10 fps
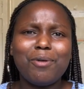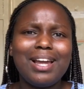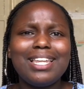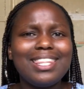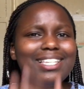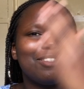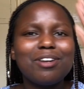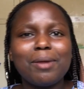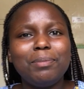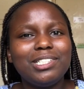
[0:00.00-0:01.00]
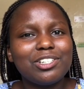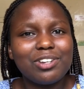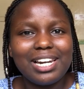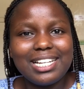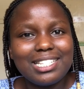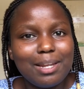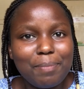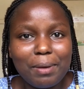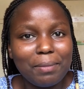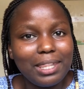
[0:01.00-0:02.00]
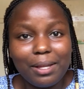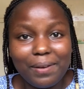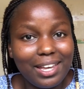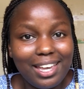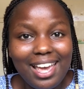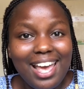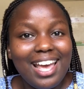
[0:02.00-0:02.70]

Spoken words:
Kwani, there's no reputation like sleeping, by the way.